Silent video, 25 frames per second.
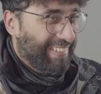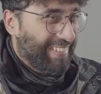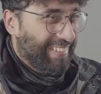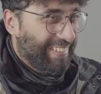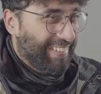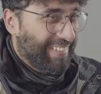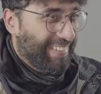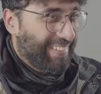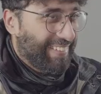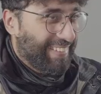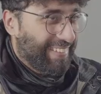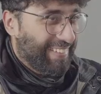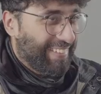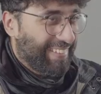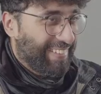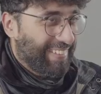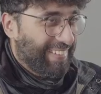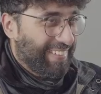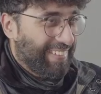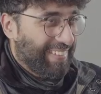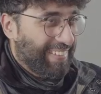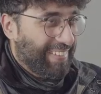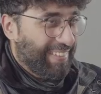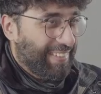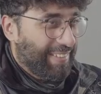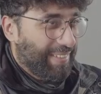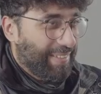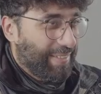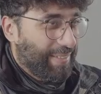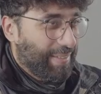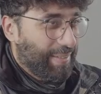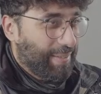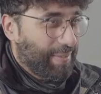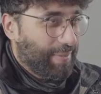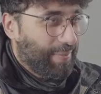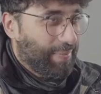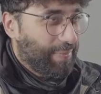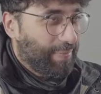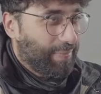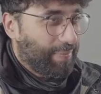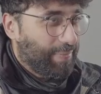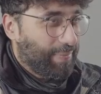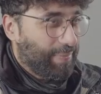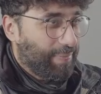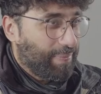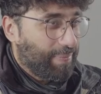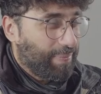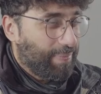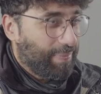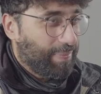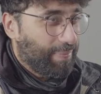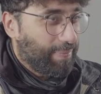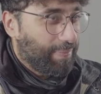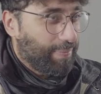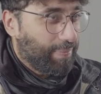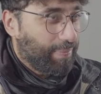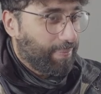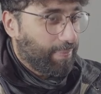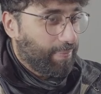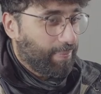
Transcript: so there's 13 cards left. Uh, picture or number,